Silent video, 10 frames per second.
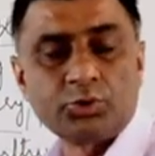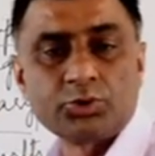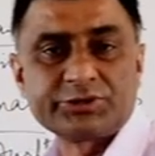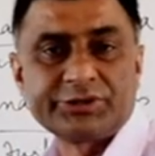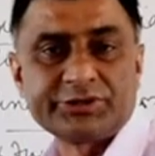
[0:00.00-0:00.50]

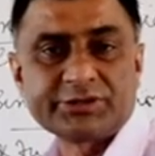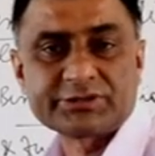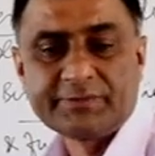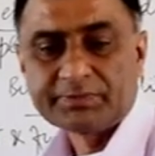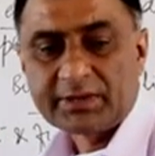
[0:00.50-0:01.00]
those
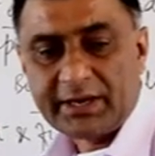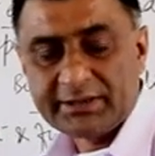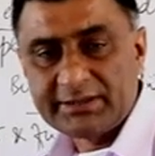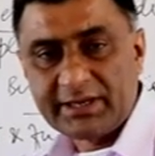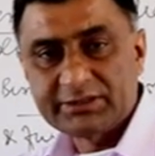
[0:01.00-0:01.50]
areas,
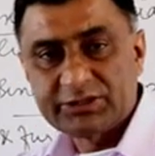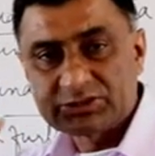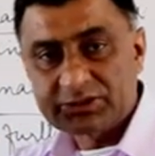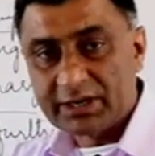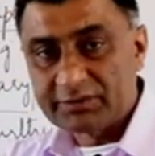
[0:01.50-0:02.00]
and then they
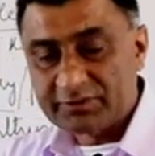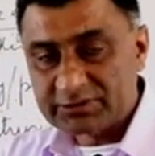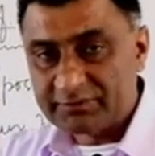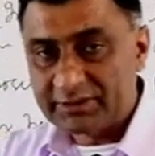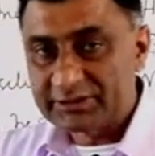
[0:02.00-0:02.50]
started